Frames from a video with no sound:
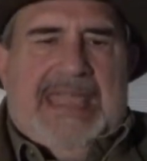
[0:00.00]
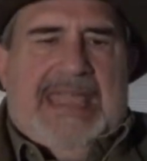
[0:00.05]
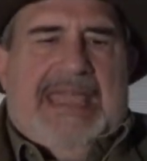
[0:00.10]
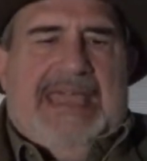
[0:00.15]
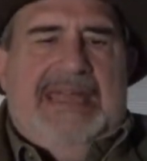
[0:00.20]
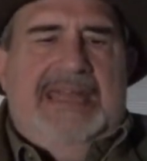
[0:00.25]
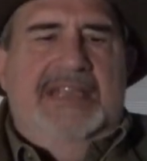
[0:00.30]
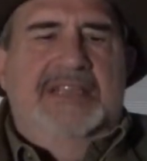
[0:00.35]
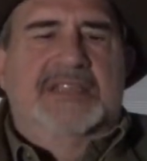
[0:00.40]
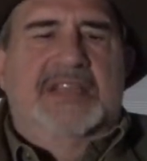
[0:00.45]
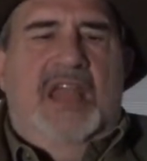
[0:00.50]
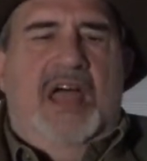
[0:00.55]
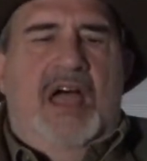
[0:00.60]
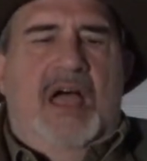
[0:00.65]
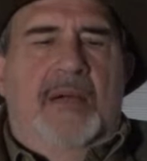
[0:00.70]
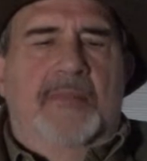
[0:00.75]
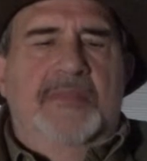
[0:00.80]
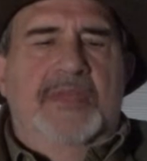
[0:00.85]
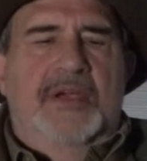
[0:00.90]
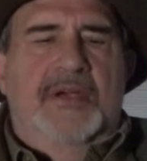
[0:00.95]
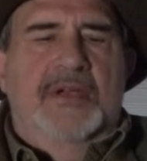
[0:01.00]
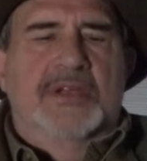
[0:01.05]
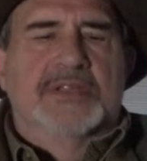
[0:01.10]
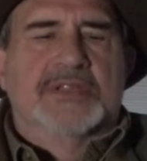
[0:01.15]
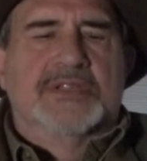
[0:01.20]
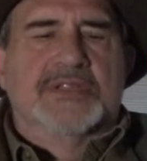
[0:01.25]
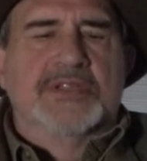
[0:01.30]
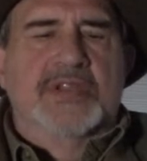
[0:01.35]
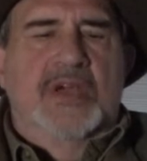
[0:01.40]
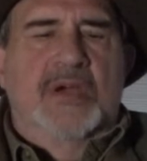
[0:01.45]
In Islam, there
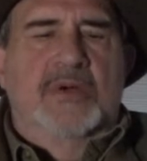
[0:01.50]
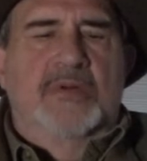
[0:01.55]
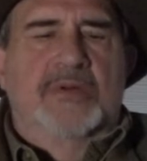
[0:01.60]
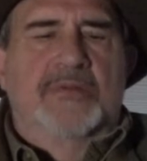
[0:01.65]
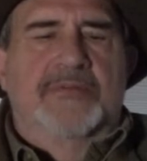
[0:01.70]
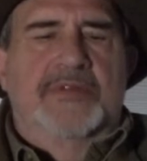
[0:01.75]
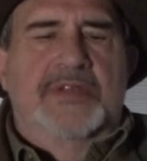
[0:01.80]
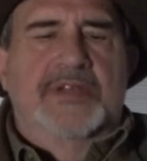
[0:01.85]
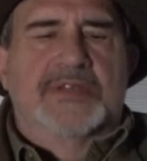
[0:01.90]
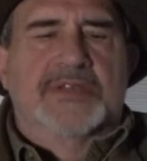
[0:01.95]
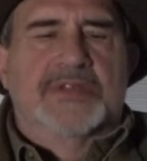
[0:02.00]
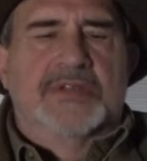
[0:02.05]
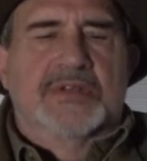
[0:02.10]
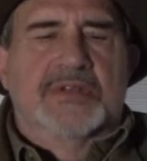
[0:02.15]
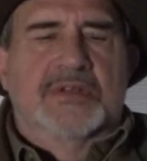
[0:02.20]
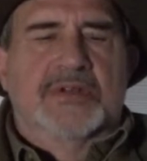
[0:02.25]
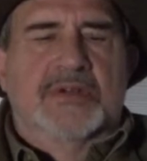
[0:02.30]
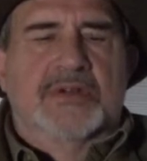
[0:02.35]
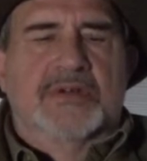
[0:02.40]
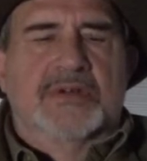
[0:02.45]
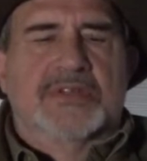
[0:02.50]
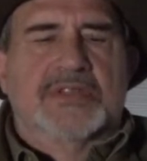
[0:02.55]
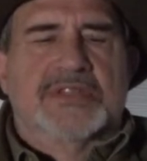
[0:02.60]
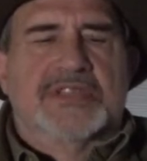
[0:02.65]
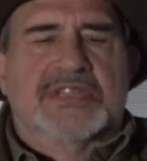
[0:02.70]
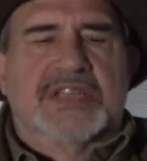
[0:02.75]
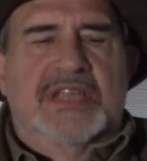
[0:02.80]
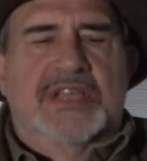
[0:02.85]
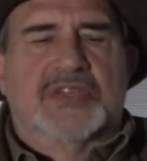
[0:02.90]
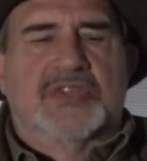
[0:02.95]
is no division or
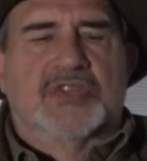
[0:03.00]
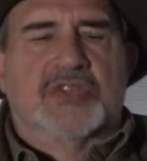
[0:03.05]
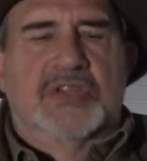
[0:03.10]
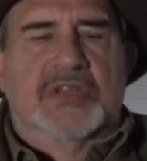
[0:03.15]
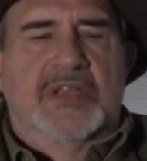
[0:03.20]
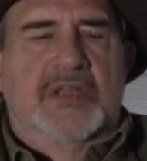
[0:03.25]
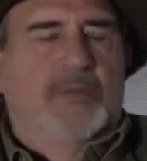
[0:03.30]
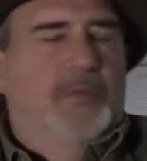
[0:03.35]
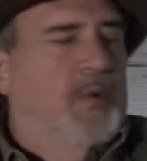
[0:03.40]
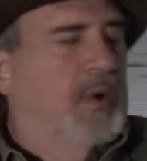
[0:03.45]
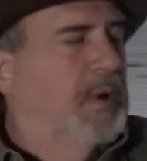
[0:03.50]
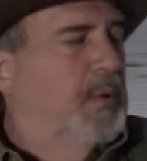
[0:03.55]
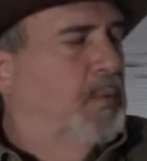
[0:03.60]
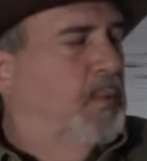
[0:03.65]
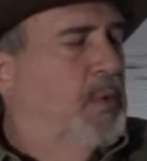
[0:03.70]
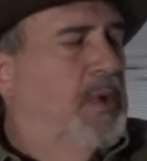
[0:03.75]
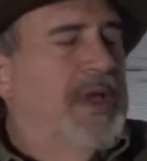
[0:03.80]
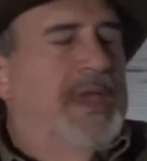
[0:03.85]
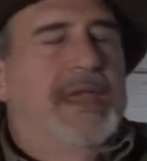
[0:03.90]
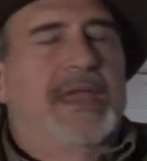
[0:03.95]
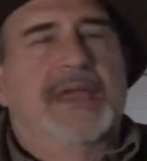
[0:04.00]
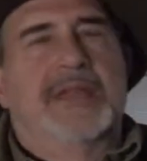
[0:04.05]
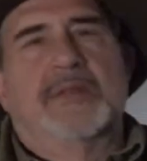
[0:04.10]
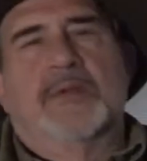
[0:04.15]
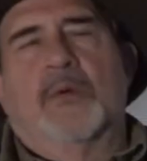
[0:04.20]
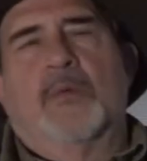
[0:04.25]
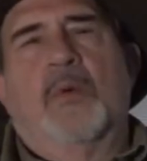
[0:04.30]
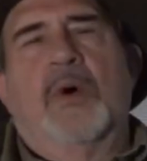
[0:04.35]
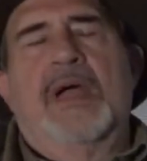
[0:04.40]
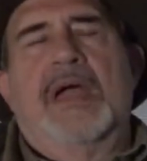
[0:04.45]
distinction in what we in
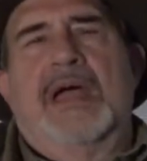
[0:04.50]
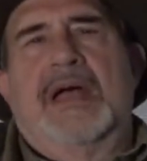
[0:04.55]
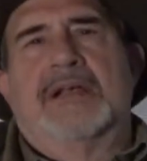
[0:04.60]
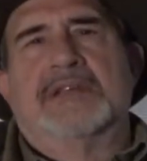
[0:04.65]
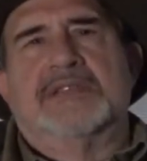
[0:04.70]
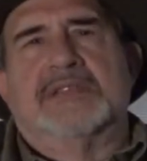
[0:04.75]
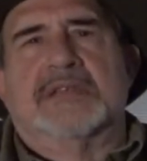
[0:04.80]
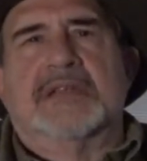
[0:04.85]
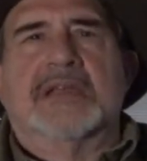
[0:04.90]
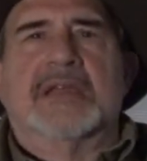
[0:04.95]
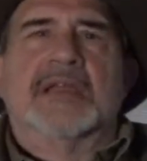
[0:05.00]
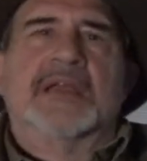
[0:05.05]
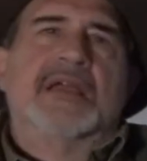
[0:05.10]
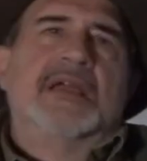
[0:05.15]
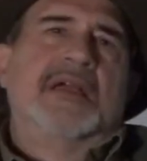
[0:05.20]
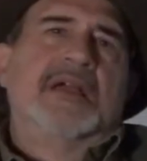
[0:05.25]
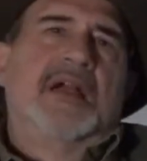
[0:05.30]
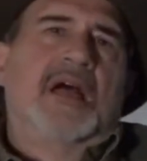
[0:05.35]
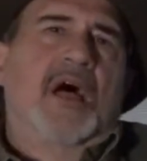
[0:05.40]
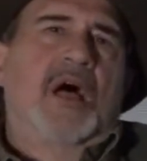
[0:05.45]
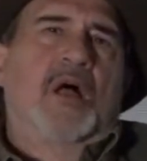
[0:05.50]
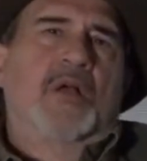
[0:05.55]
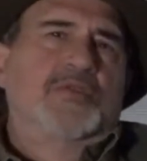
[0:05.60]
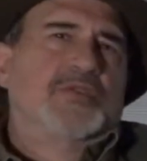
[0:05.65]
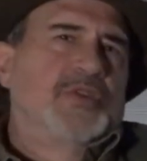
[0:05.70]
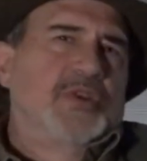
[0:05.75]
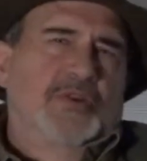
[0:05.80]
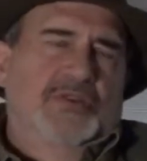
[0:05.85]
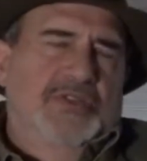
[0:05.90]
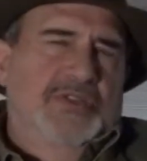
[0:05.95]
the West call
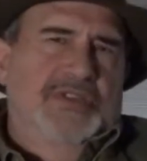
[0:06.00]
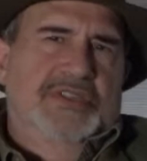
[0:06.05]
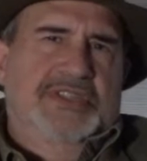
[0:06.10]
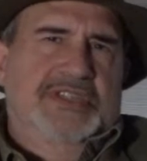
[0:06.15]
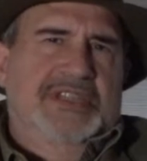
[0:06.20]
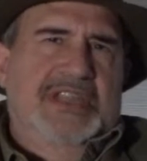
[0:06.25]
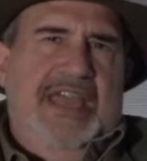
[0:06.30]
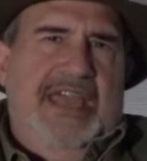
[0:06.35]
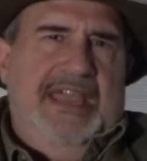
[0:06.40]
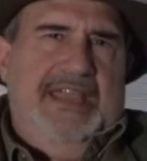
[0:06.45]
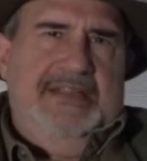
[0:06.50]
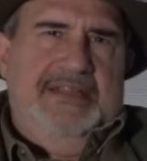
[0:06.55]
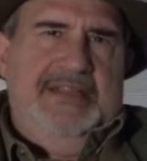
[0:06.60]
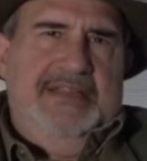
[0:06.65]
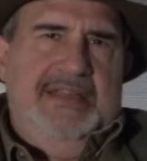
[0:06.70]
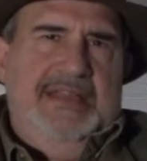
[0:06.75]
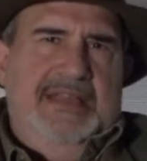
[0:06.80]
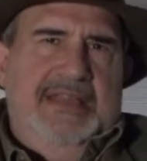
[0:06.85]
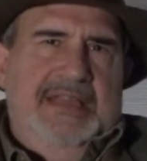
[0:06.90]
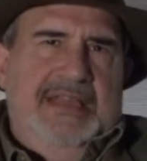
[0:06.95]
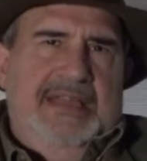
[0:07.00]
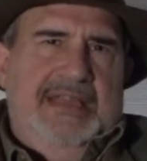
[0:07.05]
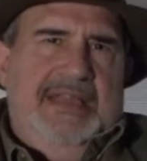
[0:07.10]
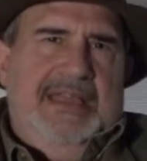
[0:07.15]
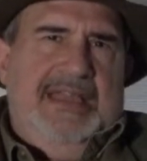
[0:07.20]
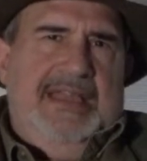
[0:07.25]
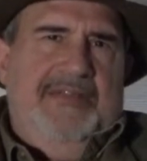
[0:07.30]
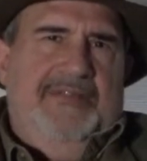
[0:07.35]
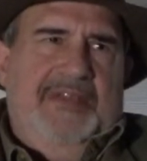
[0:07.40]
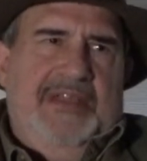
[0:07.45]
church and state.
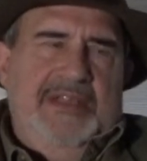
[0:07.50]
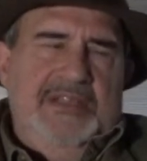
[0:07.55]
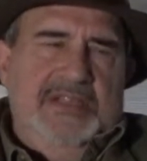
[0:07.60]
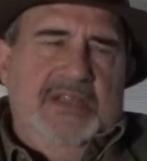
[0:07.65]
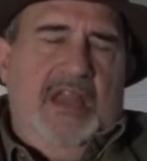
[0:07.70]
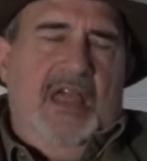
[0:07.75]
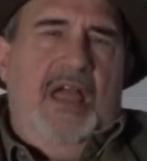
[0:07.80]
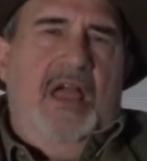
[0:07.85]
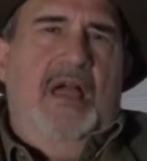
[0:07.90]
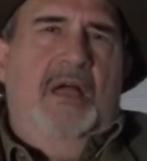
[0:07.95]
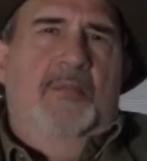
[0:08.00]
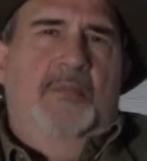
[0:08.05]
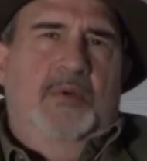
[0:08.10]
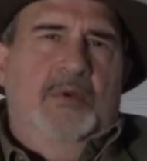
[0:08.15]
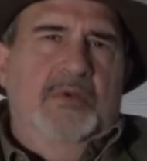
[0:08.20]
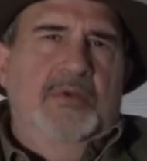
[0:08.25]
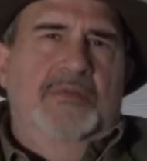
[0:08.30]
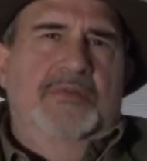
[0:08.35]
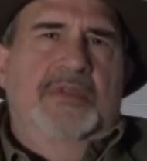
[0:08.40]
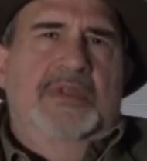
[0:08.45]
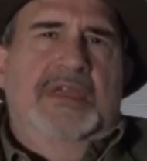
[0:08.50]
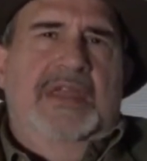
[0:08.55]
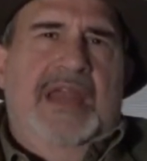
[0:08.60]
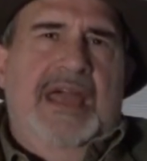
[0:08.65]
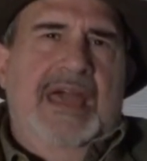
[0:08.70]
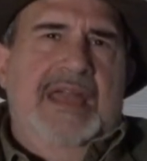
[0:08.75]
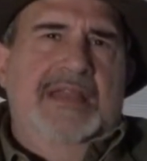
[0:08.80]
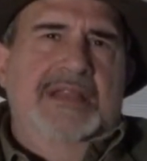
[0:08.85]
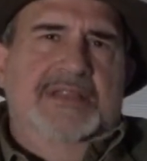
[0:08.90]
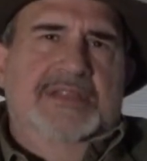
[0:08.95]
If Islam ruled the
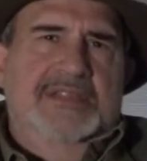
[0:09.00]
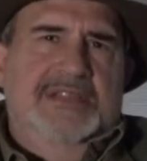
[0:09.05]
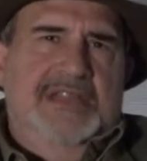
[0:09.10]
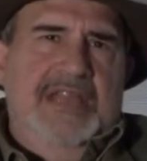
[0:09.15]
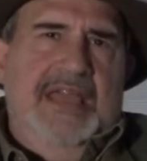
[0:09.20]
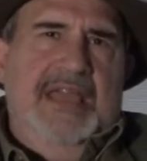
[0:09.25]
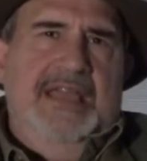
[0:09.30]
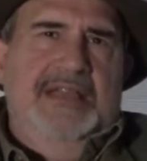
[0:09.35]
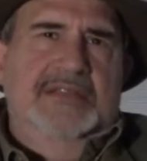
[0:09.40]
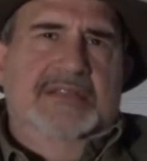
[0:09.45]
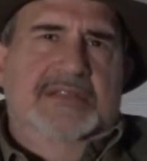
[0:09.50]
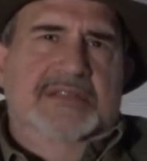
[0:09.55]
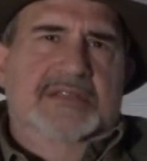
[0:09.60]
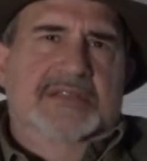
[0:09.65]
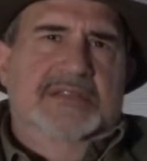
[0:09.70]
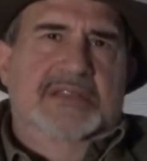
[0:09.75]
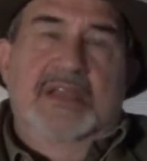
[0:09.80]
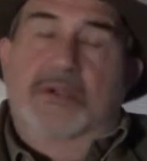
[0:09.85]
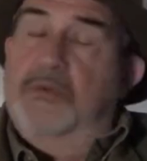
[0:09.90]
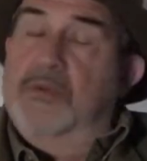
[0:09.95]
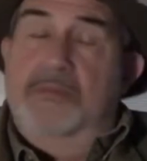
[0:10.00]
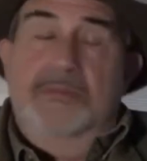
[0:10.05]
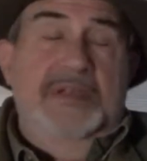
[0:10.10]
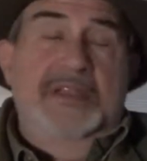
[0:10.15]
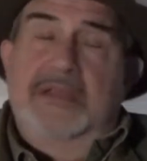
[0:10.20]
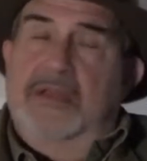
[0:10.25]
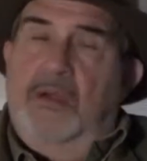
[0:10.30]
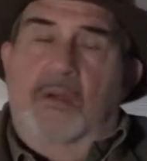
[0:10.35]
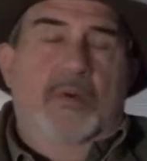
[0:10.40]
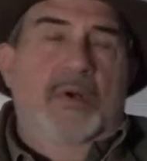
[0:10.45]
United States, there would be
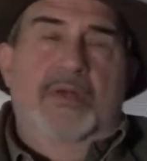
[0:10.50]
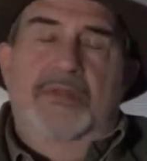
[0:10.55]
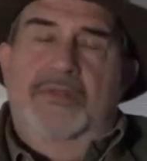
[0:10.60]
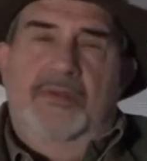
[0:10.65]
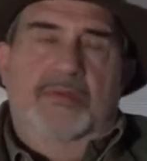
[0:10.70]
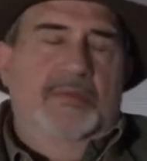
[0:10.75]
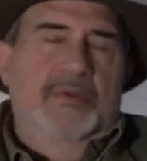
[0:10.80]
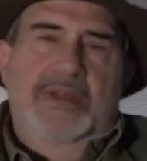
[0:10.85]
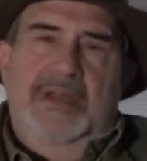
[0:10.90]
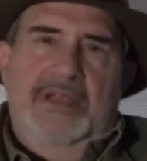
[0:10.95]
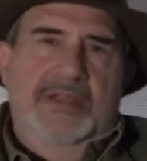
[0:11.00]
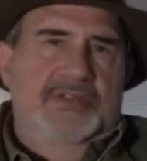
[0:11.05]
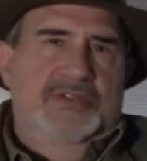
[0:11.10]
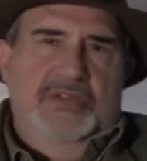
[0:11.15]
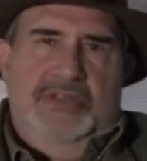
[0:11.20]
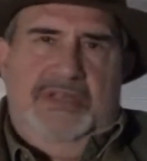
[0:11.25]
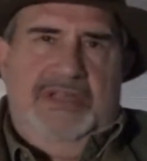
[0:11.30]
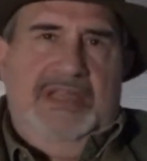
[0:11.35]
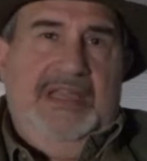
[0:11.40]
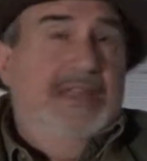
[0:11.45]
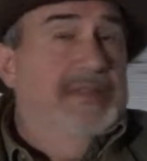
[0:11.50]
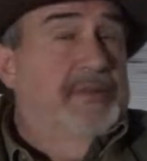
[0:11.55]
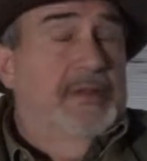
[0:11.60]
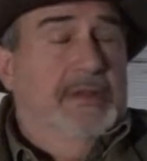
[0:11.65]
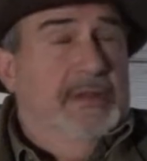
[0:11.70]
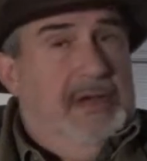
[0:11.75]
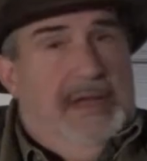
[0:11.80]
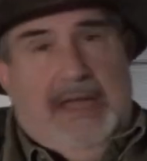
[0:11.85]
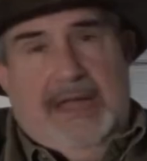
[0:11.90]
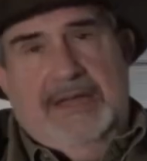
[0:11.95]
no other religion in the
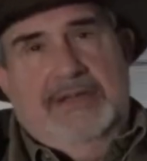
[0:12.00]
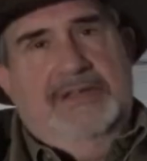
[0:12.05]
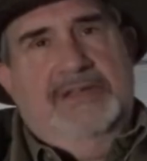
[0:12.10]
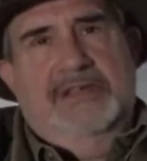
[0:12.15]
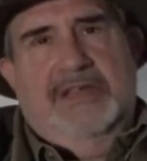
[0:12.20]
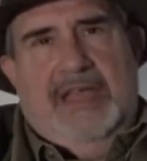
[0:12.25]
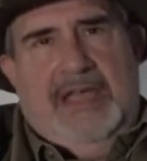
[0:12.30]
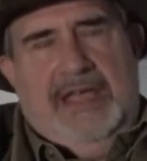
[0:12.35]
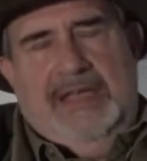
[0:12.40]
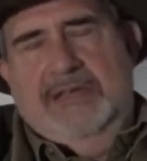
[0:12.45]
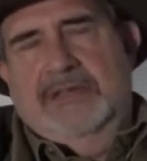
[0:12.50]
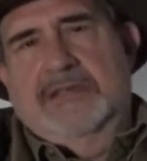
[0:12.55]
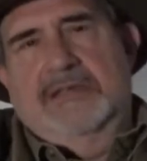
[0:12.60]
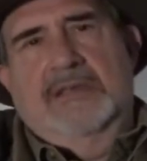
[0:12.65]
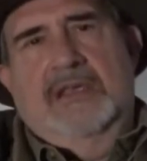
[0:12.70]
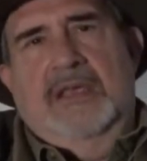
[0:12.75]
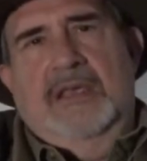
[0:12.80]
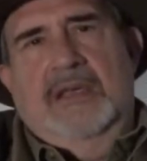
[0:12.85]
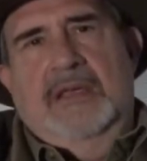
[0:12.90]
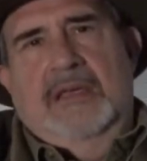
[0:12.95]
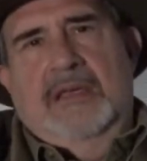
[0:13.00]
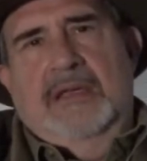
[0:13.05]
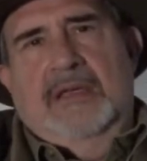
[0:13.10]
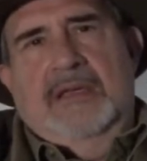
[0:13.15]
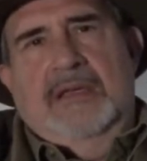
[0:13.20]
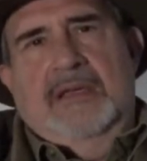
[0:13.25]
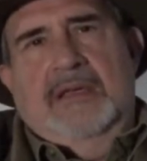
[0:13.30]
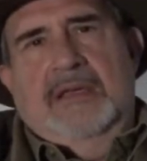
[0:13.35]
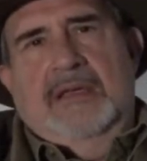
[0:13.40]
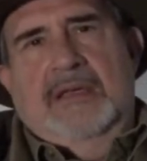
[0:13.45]
United States
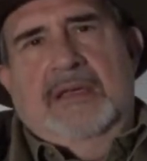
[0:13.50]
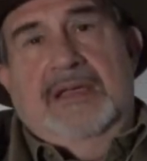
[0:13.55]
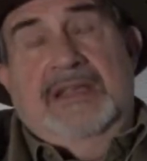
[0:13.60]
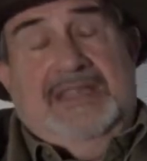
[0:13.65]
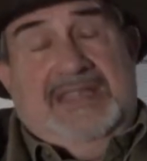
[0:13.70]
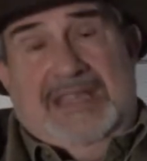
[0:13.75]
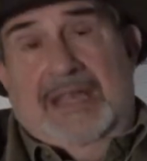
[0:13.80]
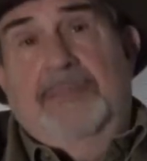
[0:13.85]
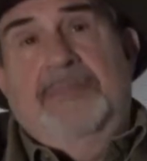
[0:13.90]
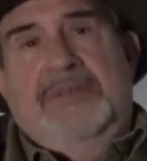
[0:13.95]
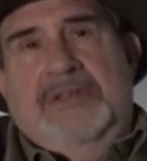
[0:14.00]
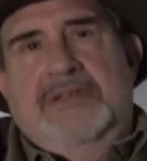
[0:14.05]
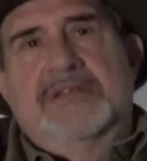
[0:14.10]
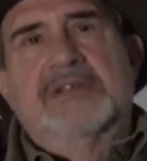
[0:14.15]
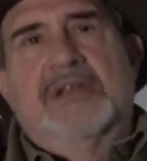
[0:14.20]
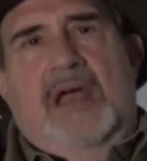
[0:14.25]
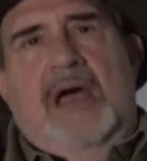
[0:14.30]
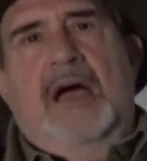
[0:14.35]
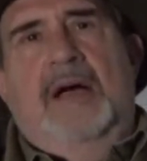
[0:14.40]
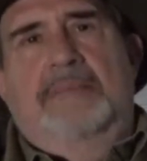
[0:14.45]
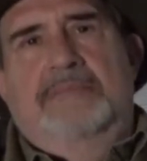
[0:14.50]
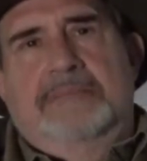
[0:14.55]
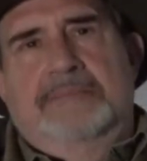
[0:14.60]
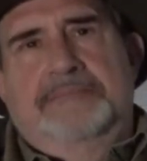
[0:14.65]
except Islam.